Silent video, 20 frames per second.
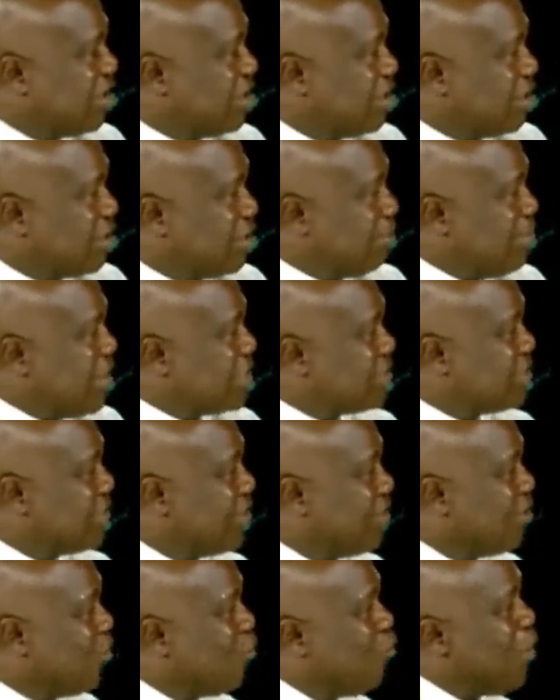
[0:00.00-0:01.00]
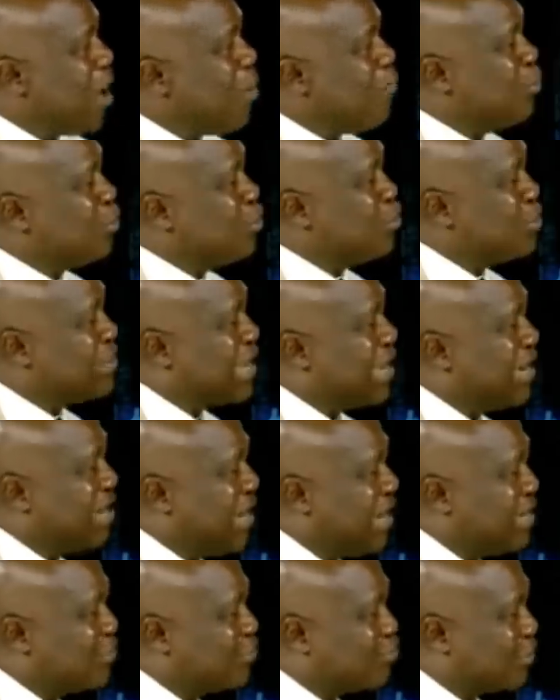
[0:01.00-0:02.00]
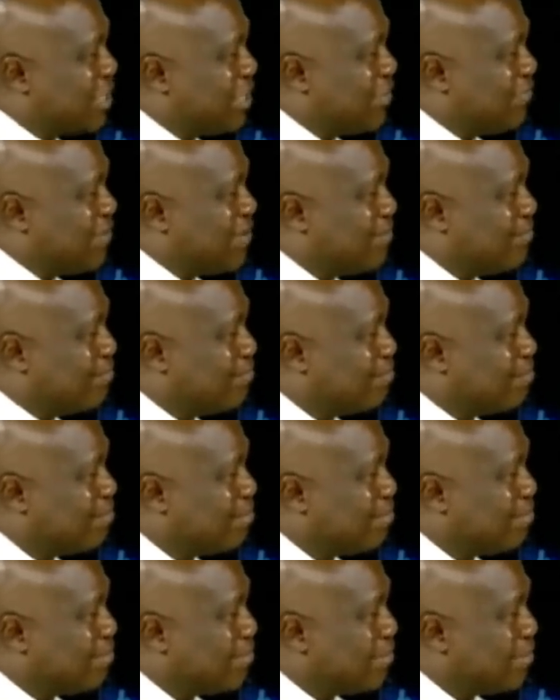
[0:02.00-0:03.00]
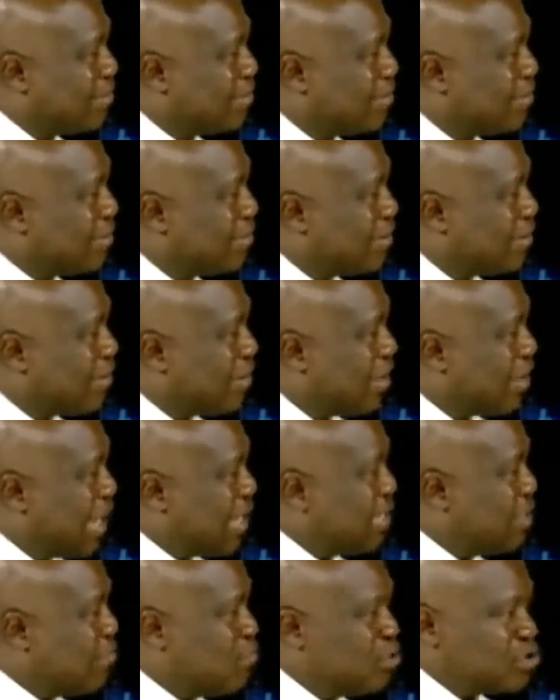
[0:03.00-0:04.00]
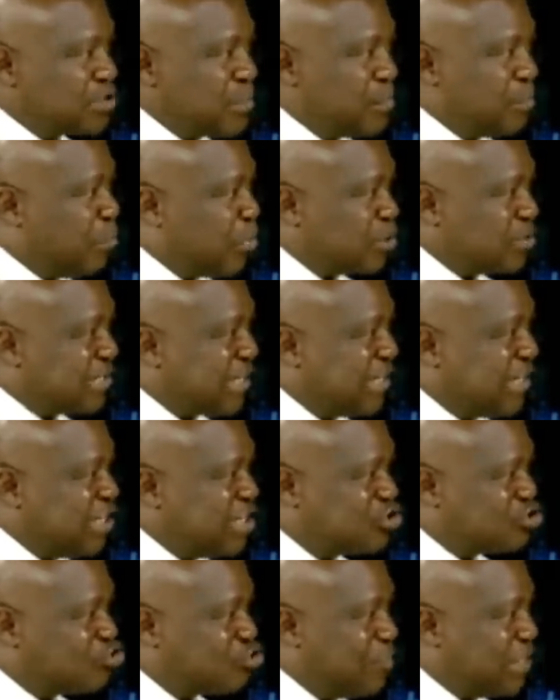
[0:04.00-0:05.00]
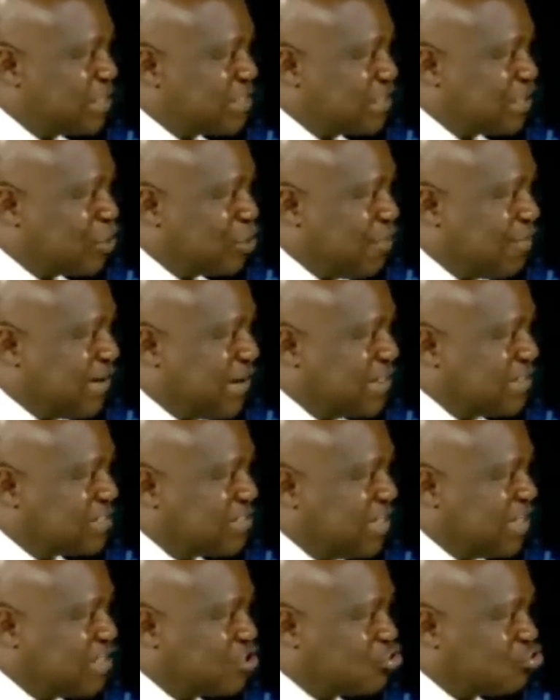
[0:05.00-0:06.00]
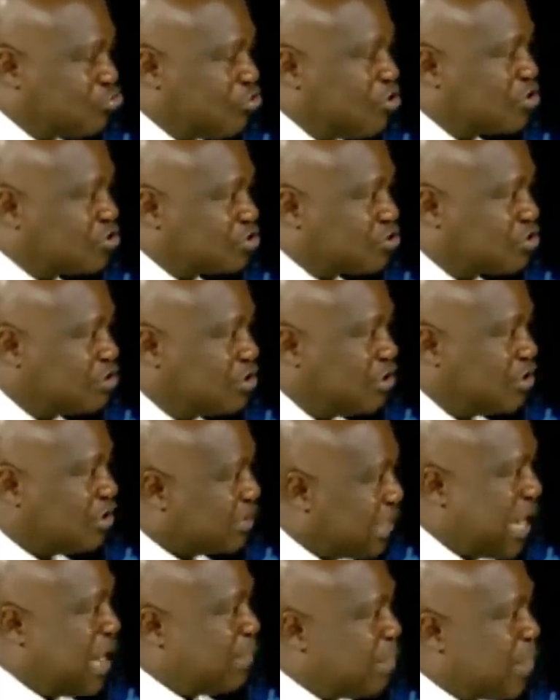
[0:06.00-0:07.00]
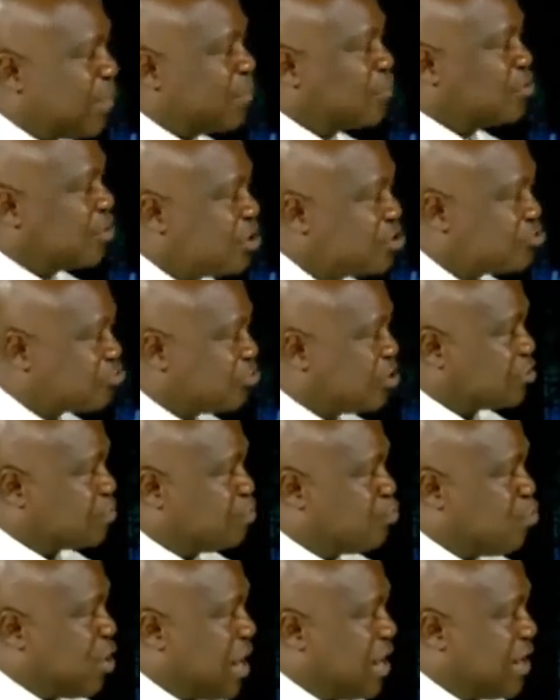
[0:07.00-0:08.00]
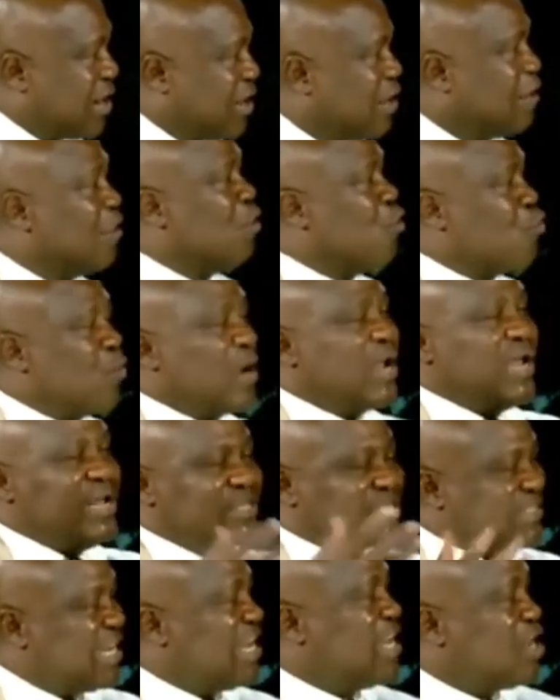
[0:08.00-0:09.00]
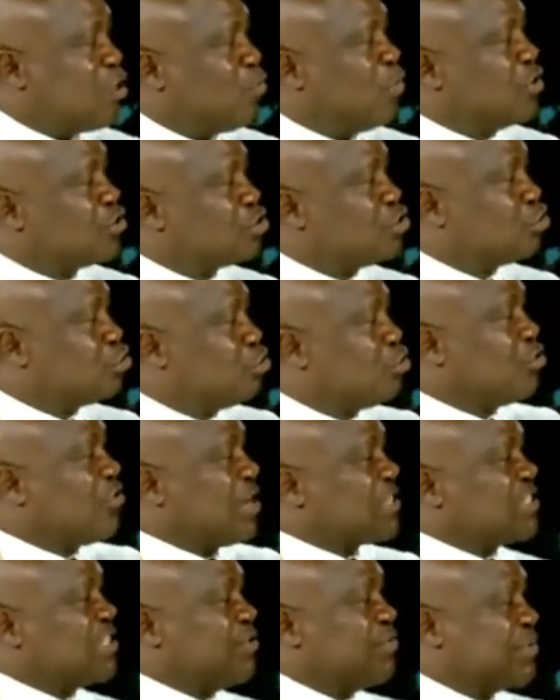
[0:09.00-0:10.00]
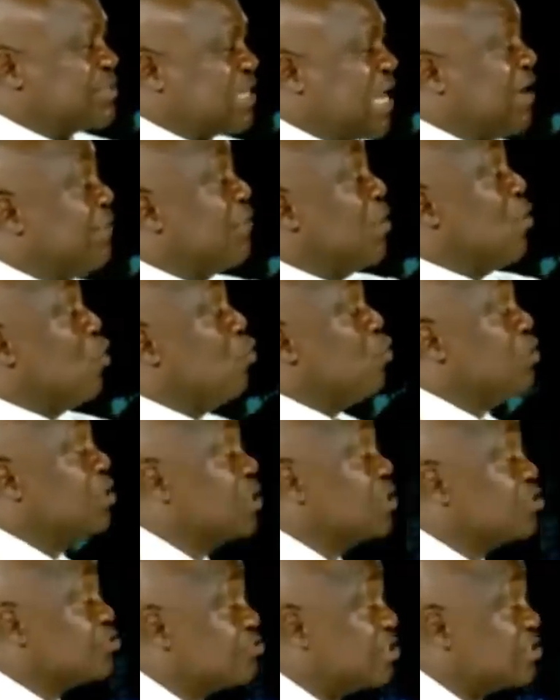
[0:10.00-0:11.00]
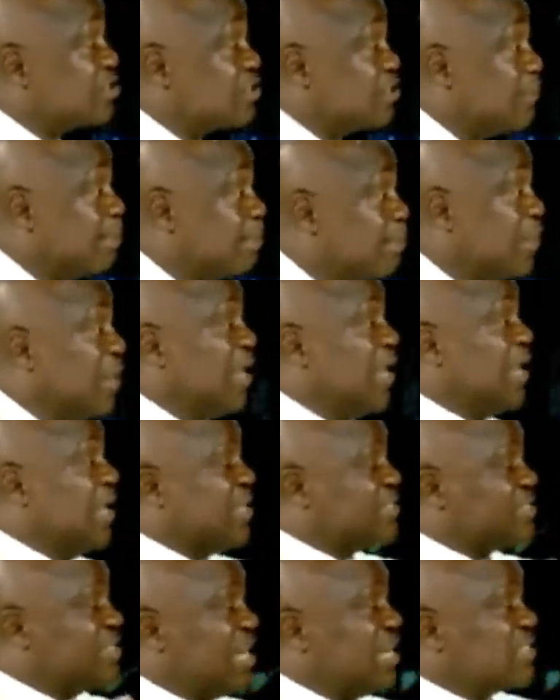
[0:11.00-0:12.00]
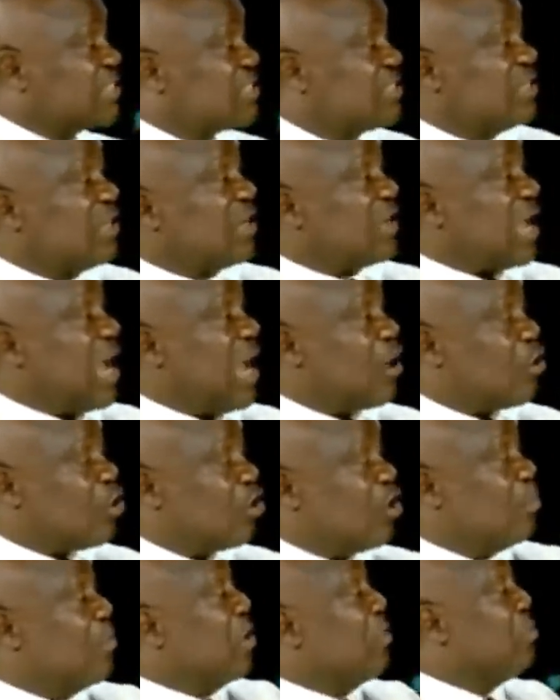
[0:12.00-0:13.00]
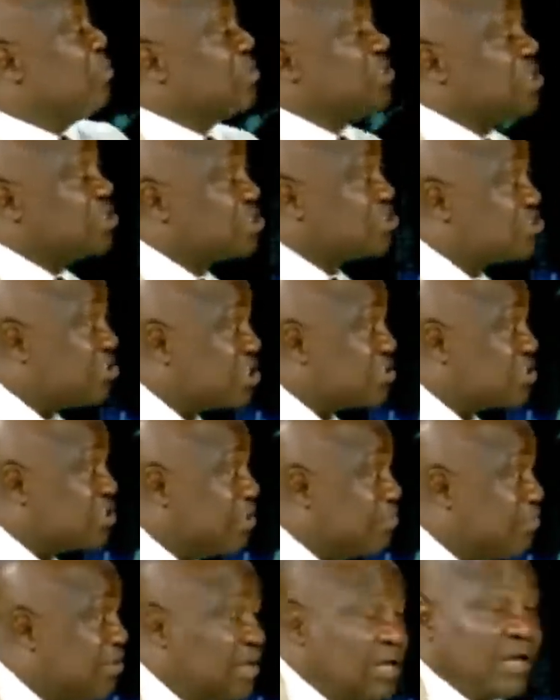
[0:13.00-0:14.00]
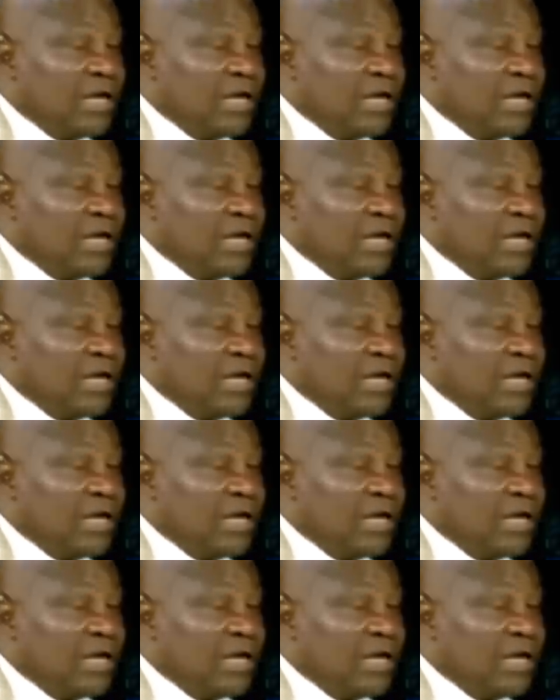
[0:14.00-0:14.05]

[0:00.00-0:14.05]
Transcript: But where would you get land to give them? And the most important instrument in governance is trust. Now, people don't trust Buhari. When he says he wants to do grazing reserve, we don't trust him. He says cow colony, we don't trust him.